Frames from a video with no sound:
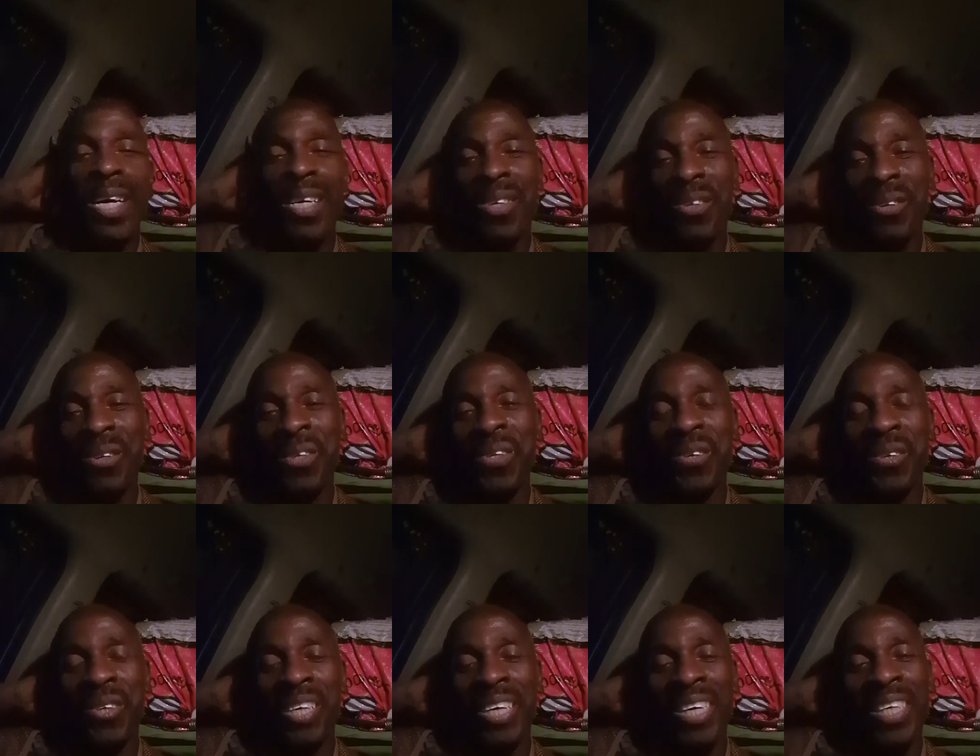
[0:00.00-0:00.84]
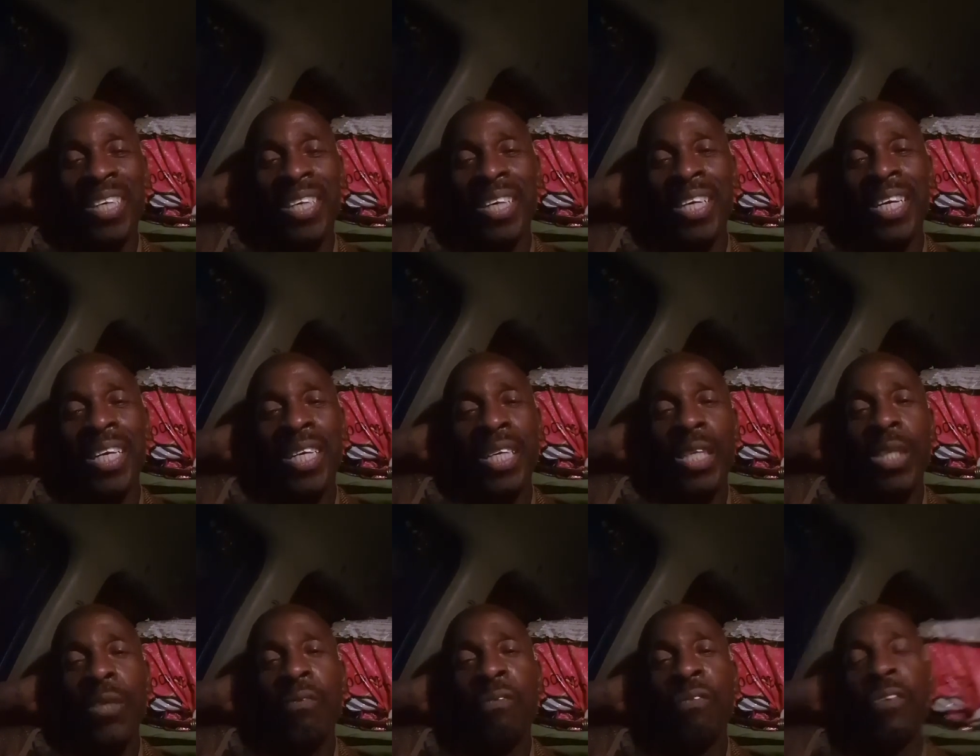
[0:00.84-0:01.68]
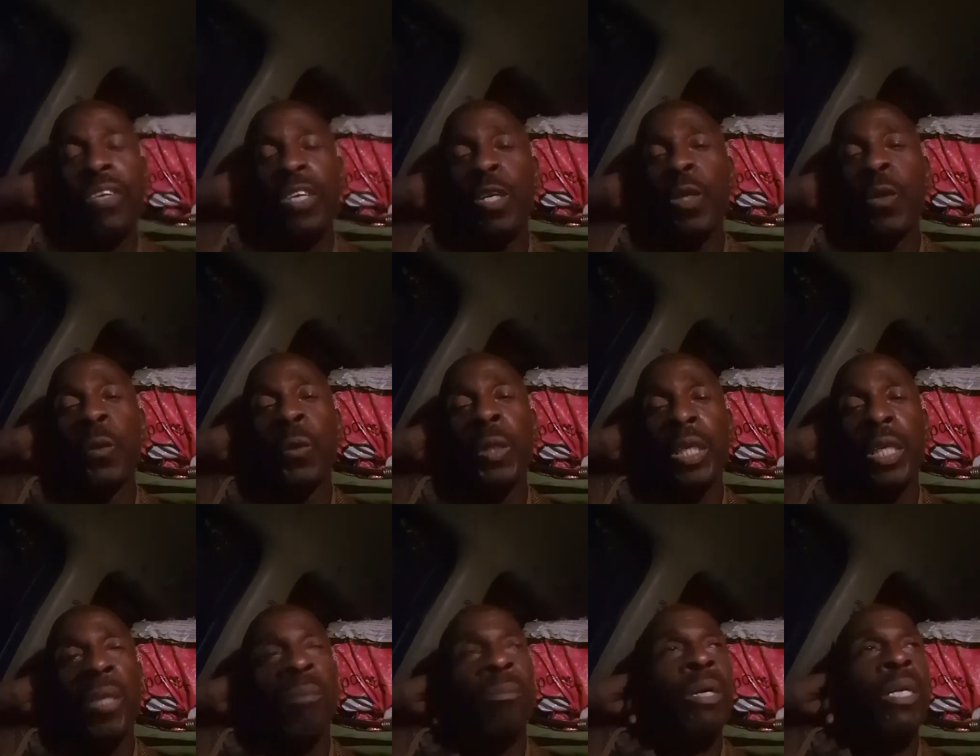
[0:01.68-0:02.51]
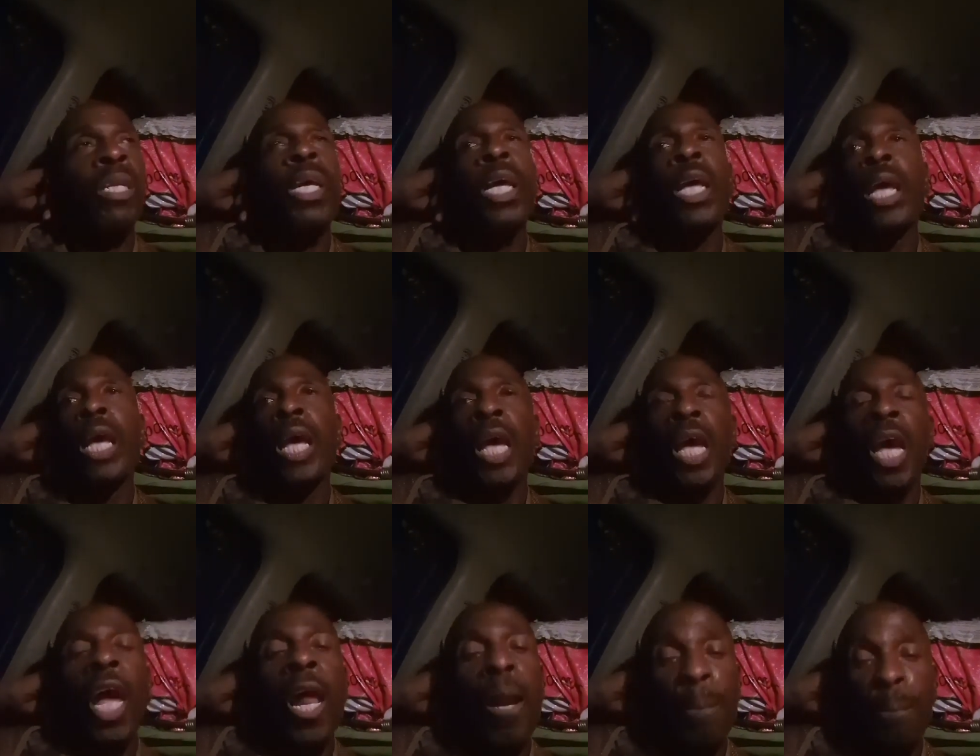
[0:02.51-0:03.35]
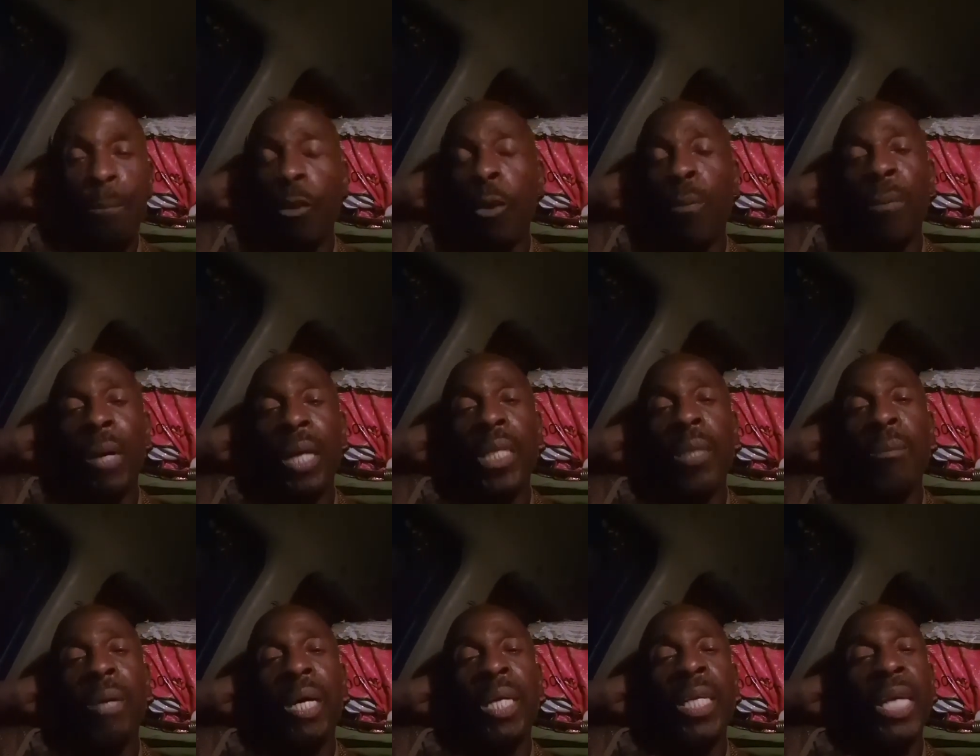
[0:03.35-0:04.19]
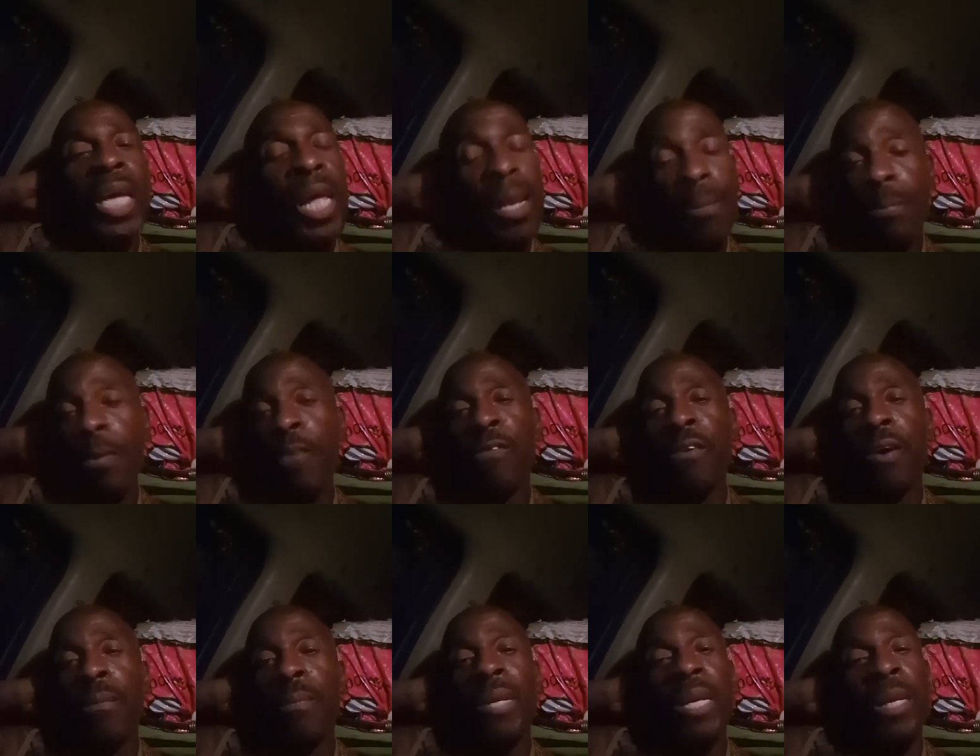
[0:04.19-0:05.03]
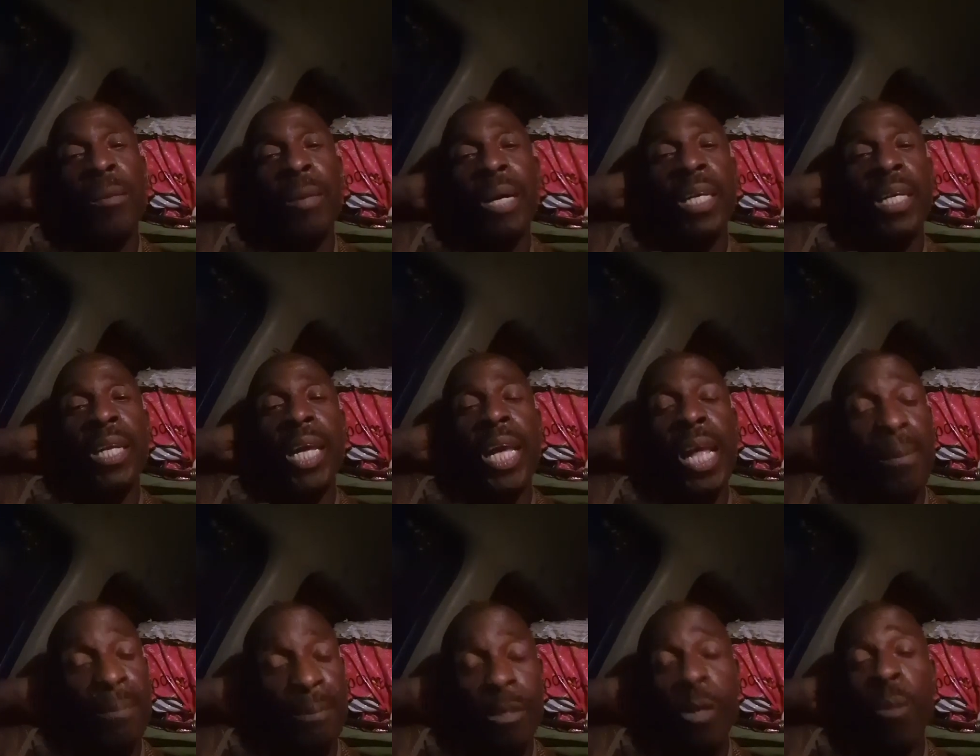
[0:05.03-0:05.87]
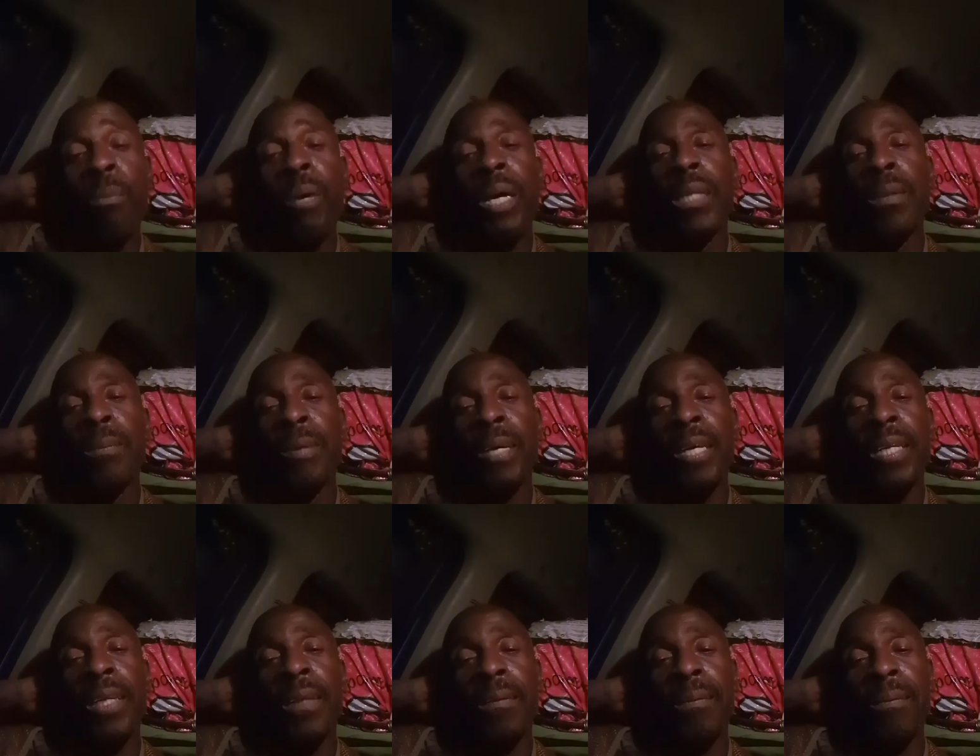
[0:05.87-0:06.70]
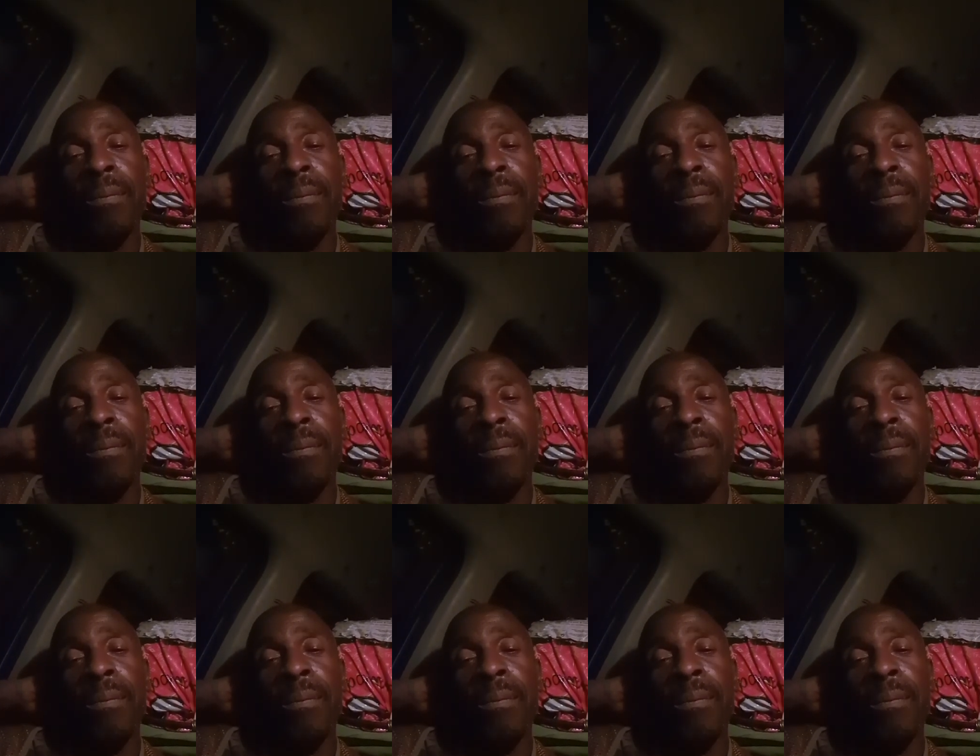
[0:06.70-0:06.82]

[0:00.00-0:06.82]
not go no corner. You're very wicked, man. Help somebody, man. Help your family, man. Help somebody, man.